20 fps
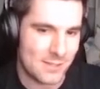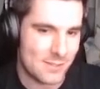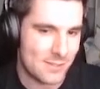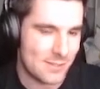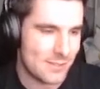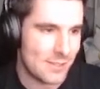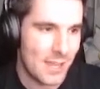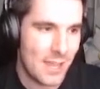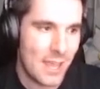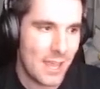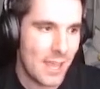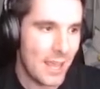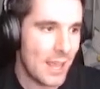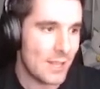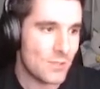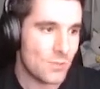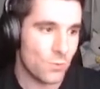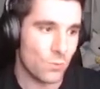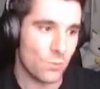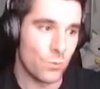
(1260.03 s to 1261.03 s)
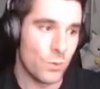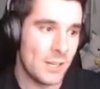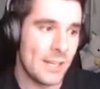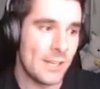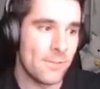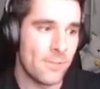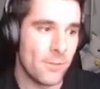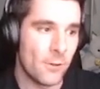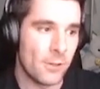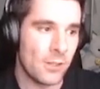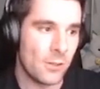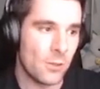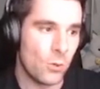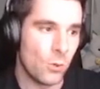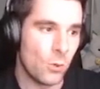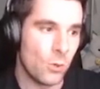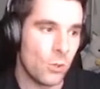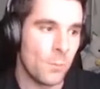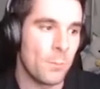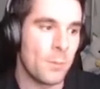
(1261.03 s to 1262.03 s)
it's really fucking
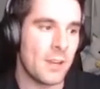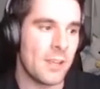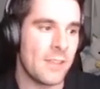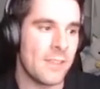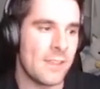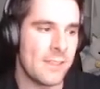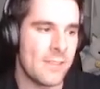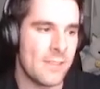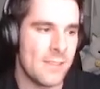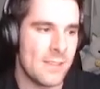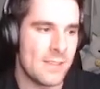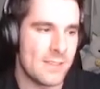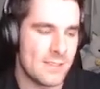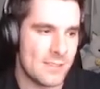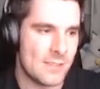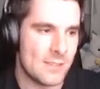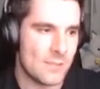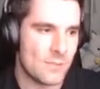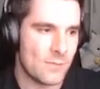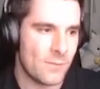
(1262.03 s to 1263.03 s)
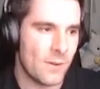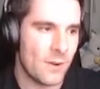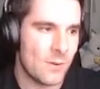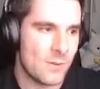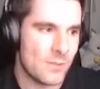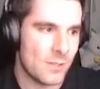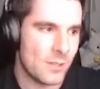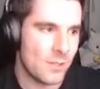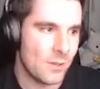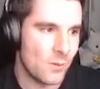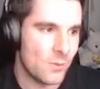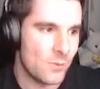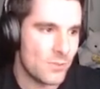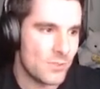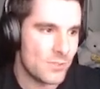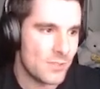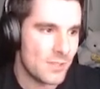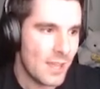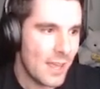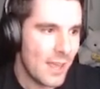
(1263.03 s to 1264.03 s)
cool. But I think this is as far as it
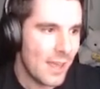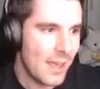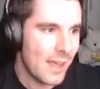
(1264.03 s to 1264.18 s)
goes.